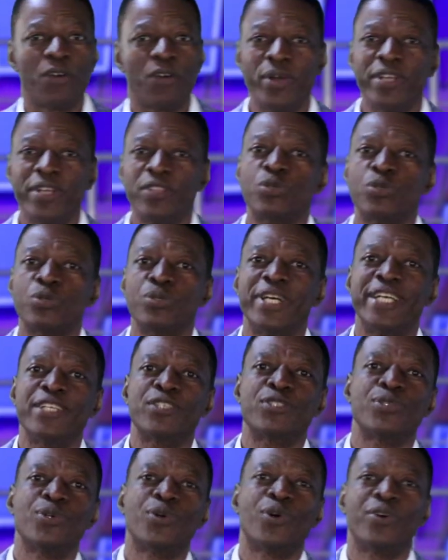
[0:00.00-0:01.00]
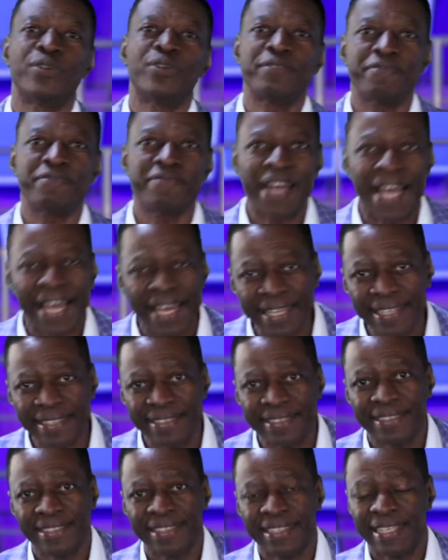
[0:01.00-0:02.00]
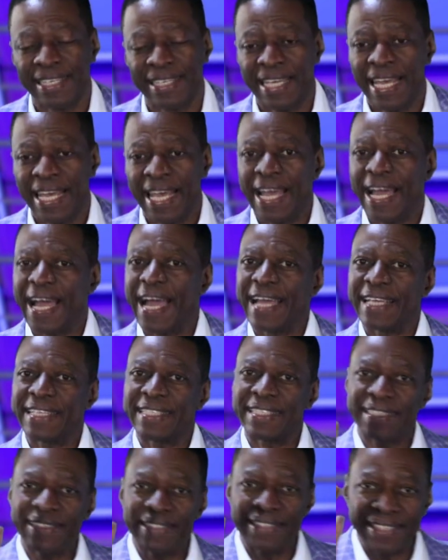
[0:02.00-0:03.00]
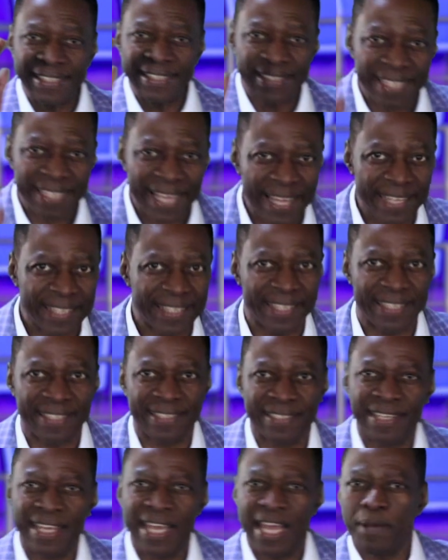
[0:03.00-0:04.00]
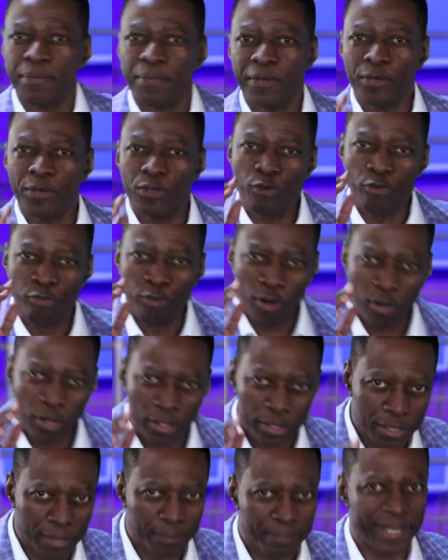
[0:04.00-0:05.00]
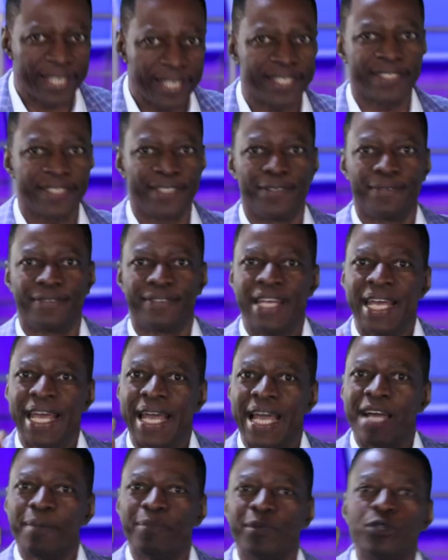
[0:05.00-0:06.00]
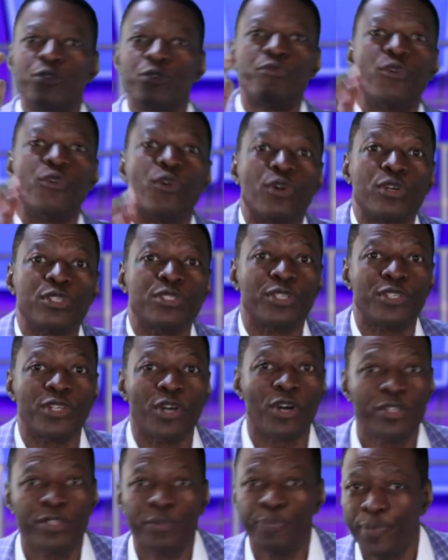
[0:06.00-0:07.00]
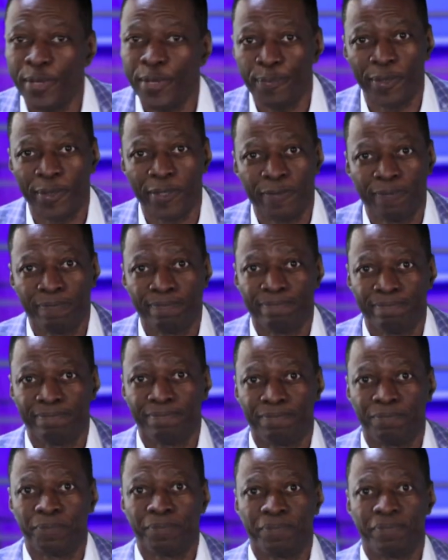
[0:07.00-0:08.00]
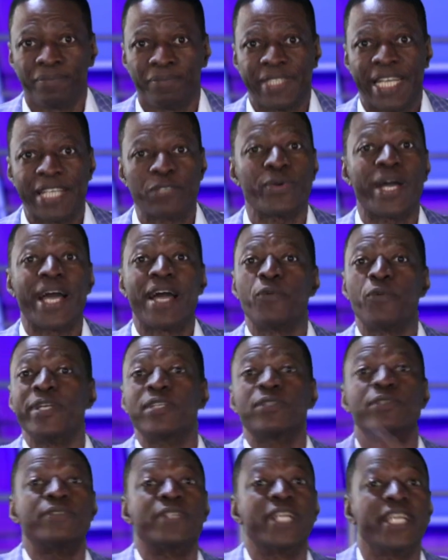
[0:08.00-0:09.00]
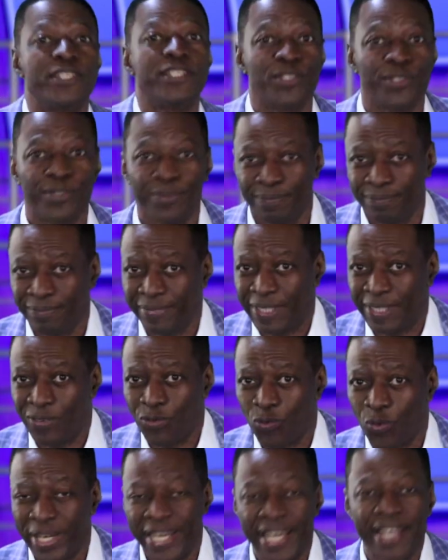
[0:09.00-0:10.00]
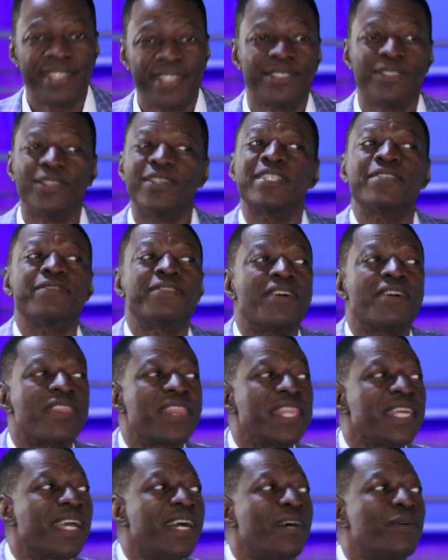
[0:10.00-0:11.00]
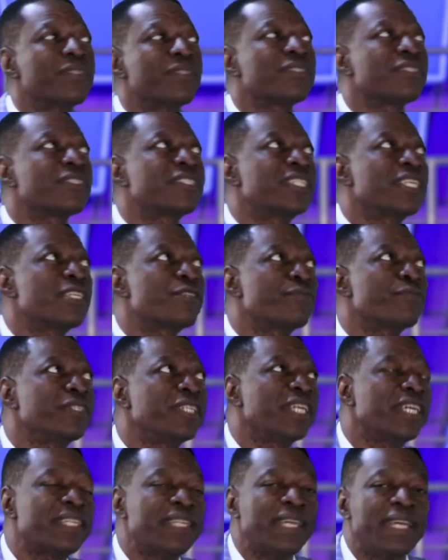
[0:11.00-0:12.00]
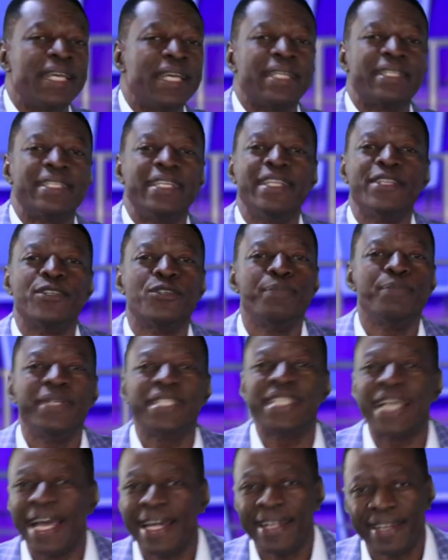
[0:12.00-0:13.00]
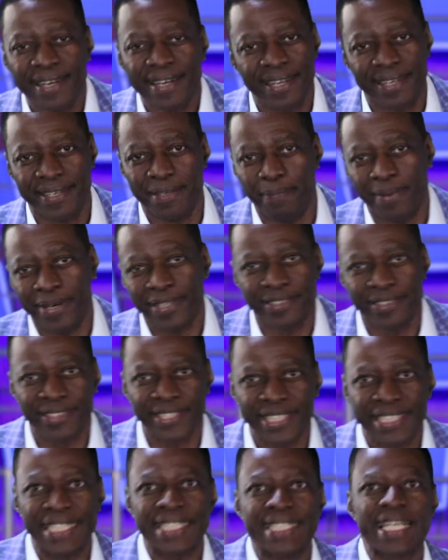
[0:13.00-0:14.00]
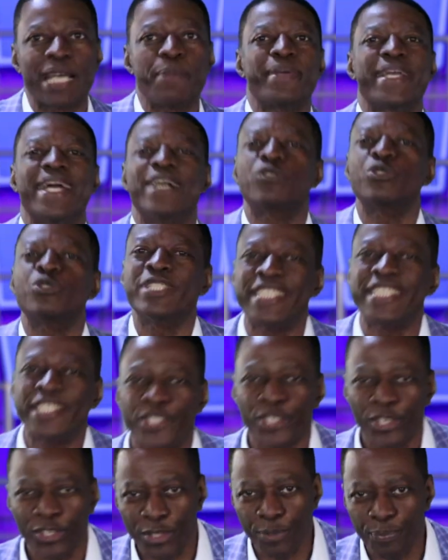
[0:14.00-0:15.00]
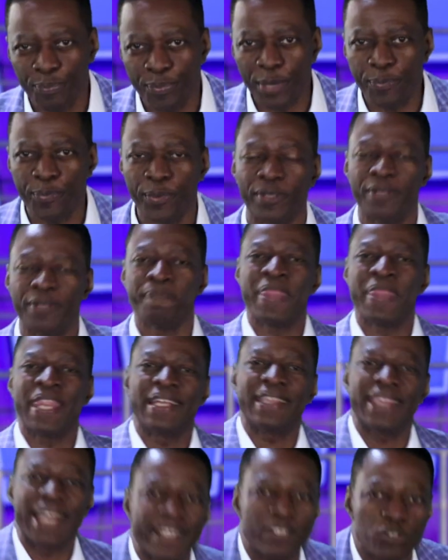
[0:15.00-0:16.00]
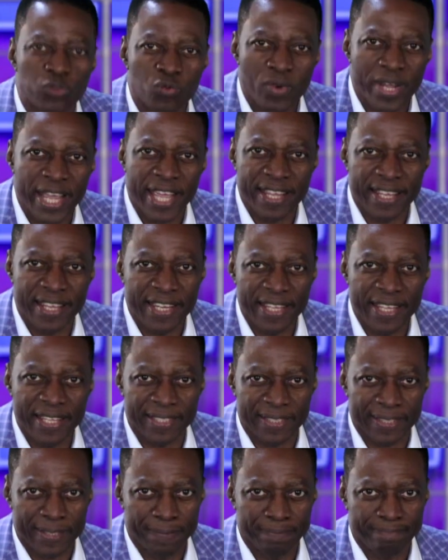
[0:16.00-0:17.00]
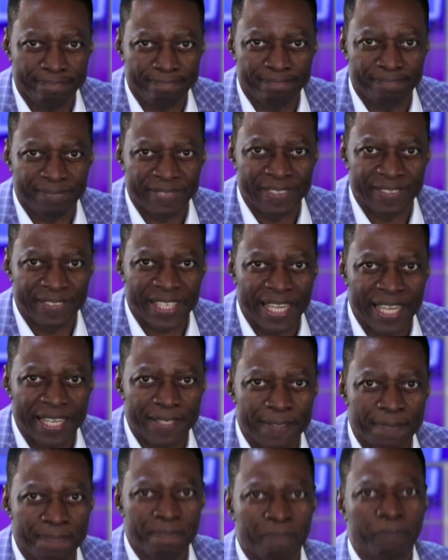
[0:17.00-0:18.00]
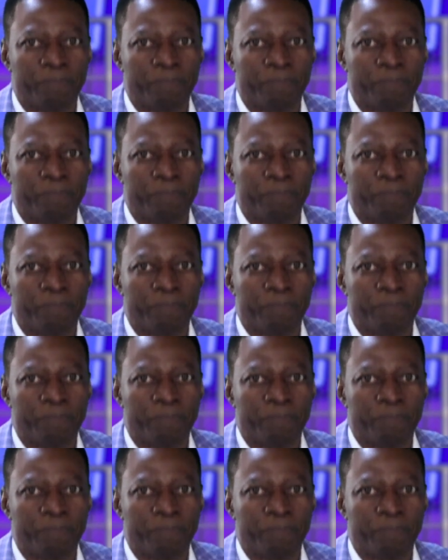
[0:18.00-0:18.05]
I went through, and so on, fine. I still decided I'm not going to focus on myself. I'm going to focus on other people. That's why I went on radio when I did not even think I was successful yet. The little bit I read about success, I began to teach other people. That's where it is, right?